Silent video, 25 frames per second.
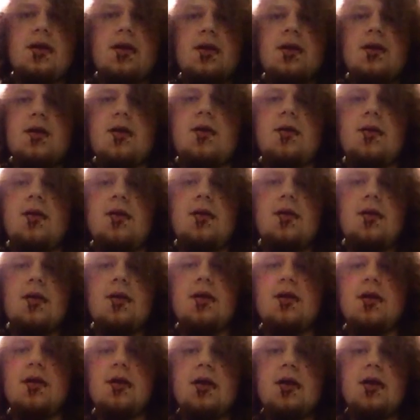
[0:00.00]
You know,
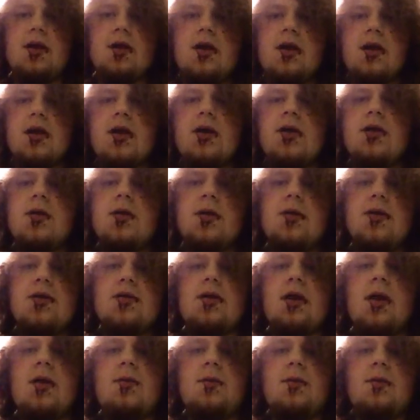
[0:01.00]
2 little
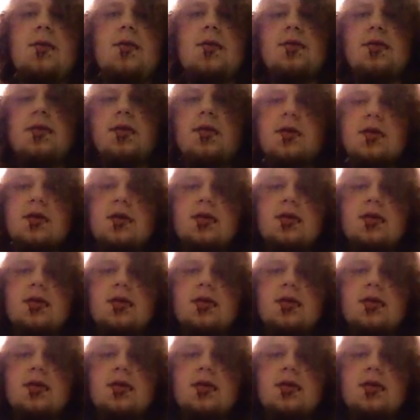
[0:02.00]
side rolls.